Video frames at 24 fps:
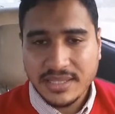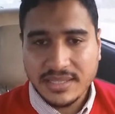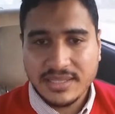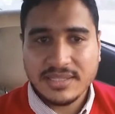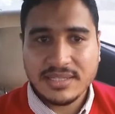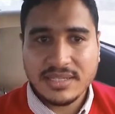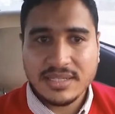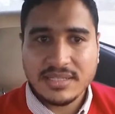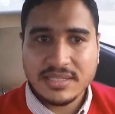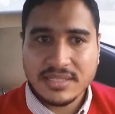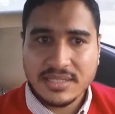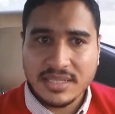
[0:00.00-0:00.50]

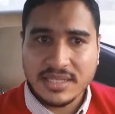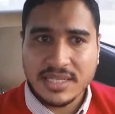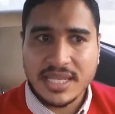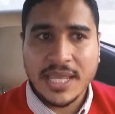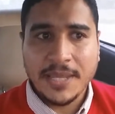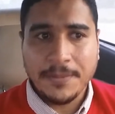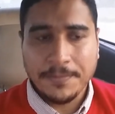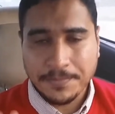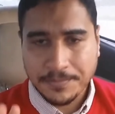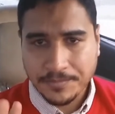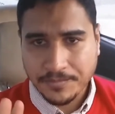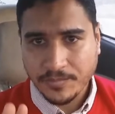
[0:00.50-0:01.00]
This is the
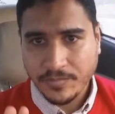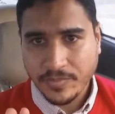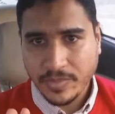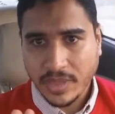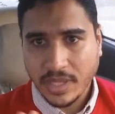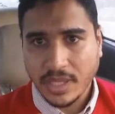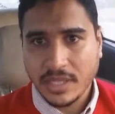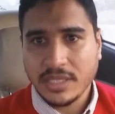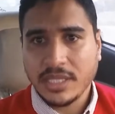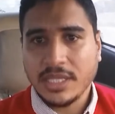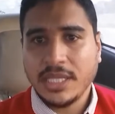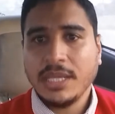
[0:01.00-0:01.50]
name,
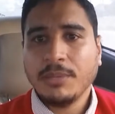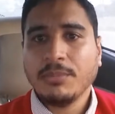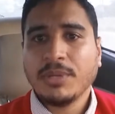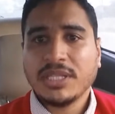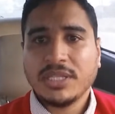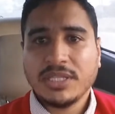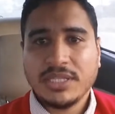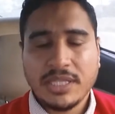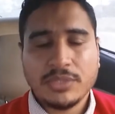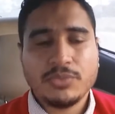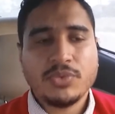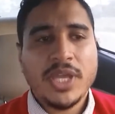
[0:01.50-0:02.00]
the name
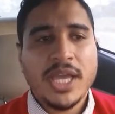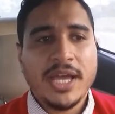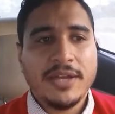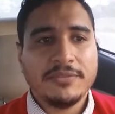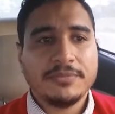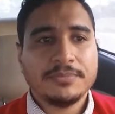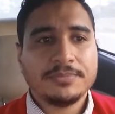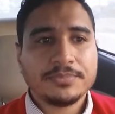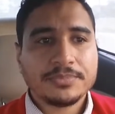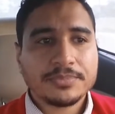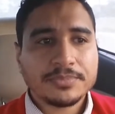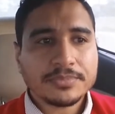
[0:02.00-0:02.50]
that we
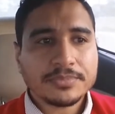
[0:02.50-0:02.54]
have.